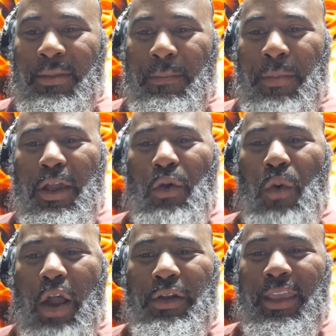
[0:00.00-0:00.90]

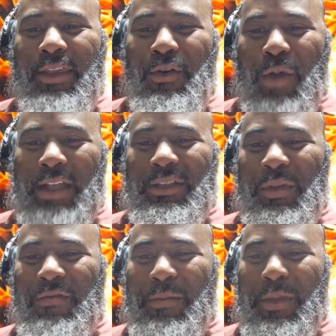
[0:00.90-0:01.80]
Milwaukee, who watching
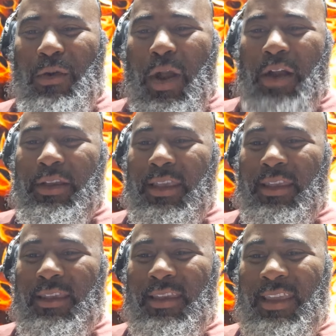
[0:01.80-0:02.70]
me from Milwaukee?
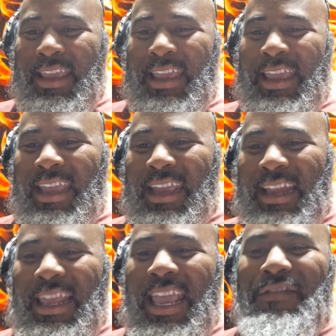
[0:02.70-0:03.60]

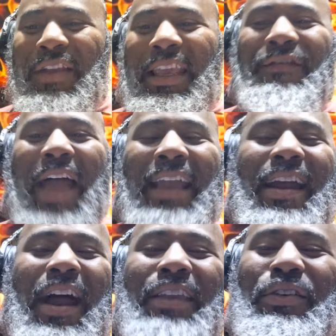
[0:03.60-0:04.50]
Cleveland, if I
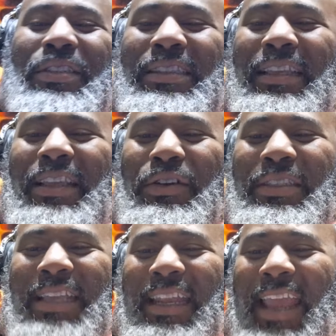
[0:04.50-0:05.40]
call your your
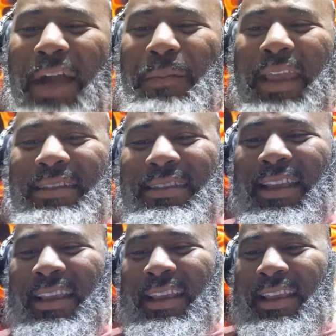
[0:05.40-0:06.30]
city out, man,
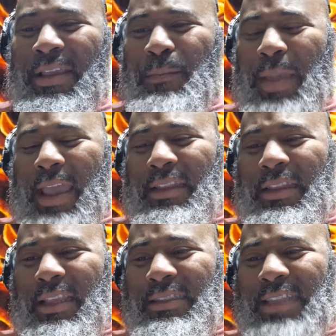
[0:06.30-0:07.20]
man,
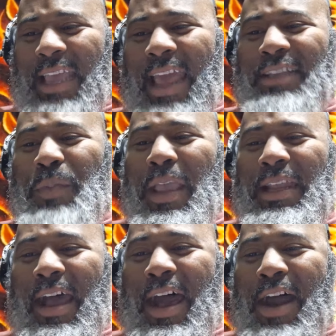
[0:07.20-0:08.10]
say that's me,
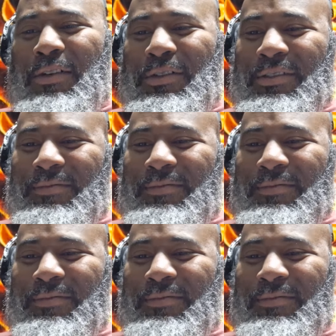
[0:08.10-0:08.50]
dog.